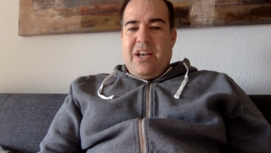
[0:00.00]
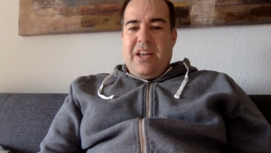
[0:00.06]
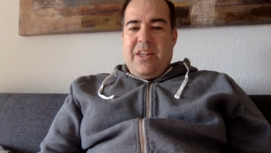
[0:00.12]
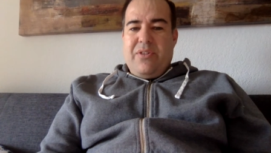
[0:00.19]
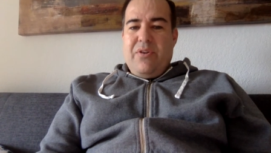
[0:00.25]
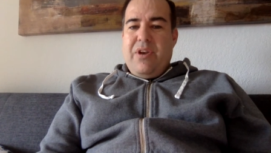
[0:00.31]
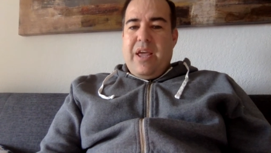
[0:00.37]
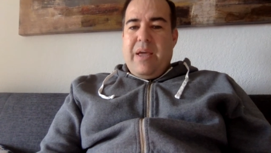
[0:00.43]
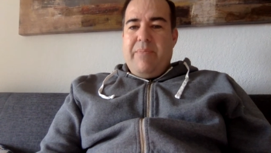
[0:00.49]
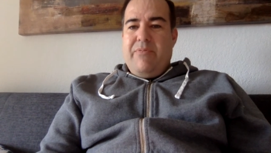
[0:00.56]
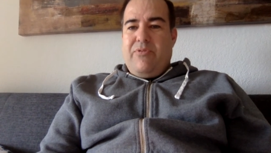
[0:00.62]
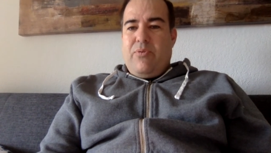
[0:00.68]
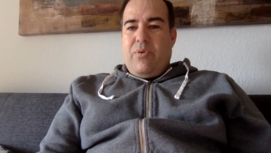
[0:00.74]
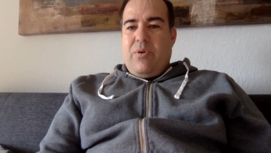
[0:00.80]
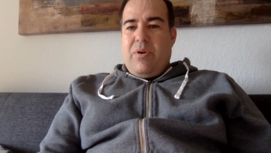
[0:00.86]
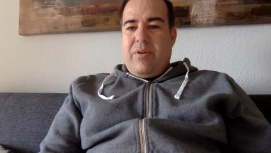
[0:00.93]
another name
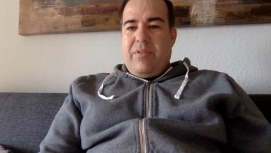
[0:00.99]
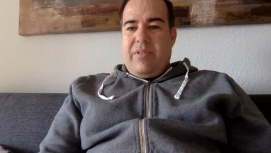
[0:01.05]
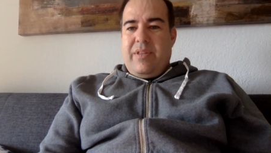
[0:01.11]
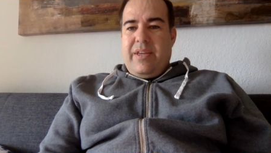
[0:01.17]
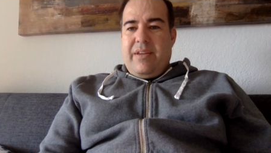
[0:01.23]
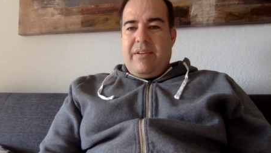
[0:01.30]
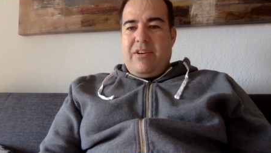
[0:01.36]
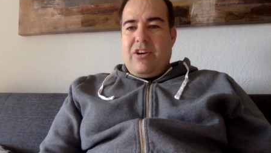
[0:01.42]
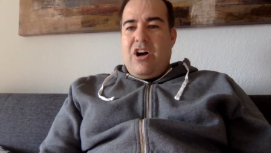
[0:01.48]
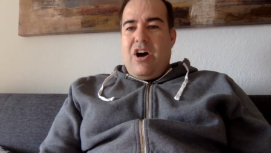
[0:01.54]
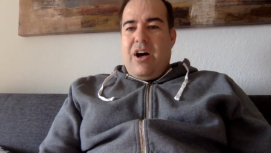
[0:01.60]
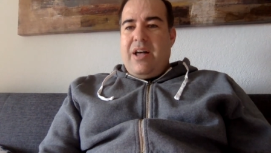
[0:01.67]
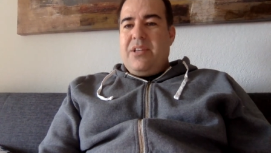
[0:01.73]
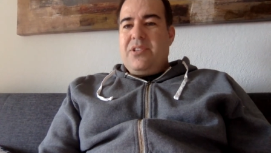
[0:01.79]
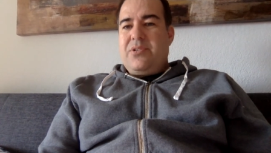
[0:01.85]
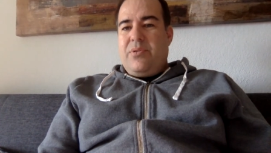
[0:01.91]
for the
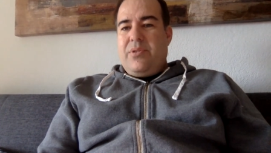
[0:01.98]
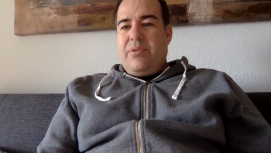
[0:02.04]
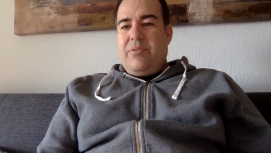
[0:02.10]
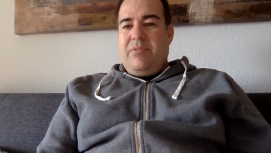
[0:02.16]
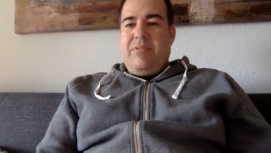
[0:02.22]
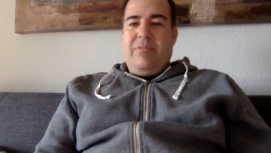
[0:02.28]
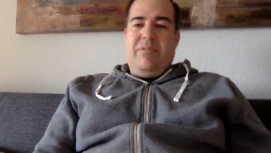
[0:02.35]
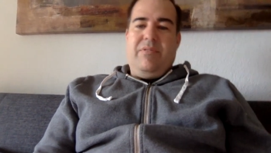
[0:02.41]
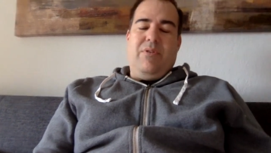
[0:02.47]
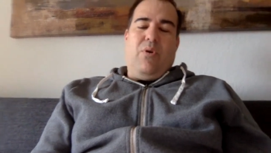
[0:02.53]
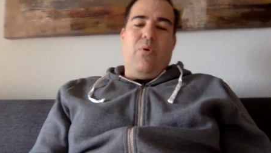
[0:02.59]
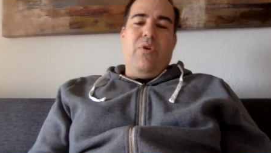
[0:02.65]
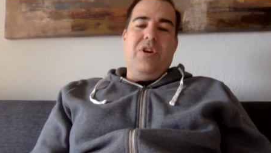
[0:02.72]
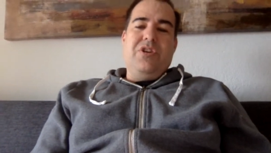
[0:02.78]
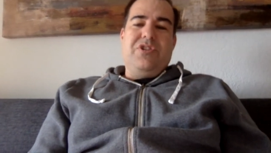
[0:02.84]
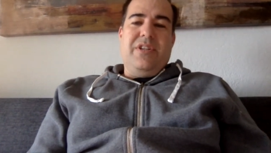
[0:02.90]
cause or the
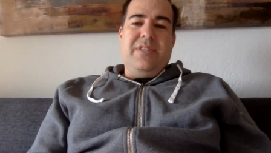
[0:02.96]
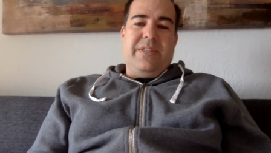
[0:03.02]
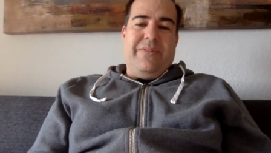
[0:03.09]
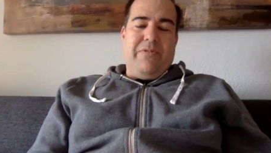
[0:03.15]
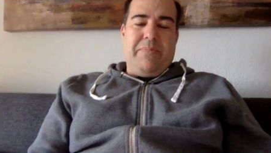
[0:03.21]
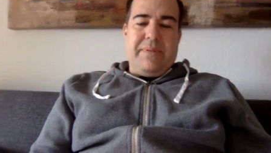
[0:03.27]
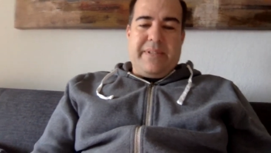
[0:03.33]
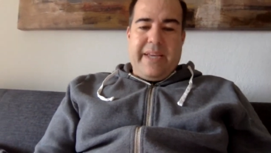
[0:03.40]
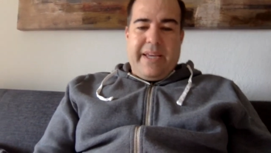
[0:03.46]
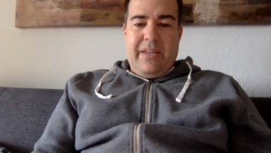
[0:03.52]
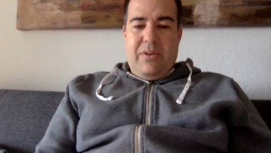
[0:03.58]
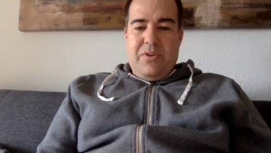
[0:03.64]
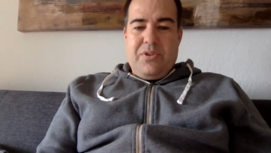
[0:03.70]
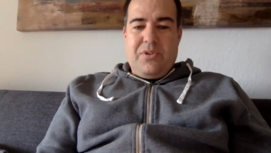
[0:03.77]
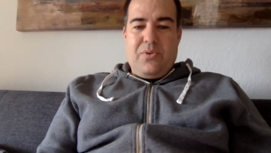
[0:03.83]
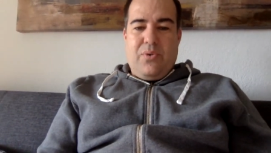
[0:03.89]
origins of a
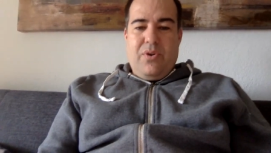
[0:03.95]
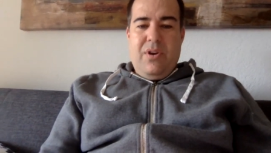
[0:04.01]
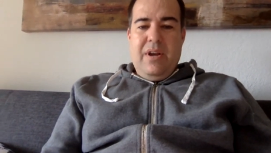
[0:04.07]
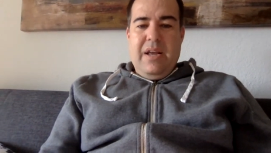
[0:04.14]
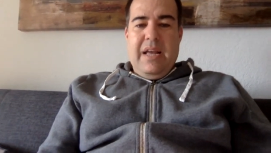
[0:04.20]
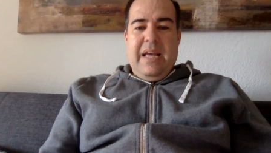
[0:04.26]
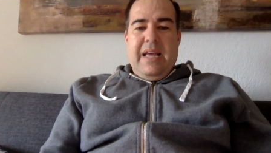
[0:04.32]
particular disorder.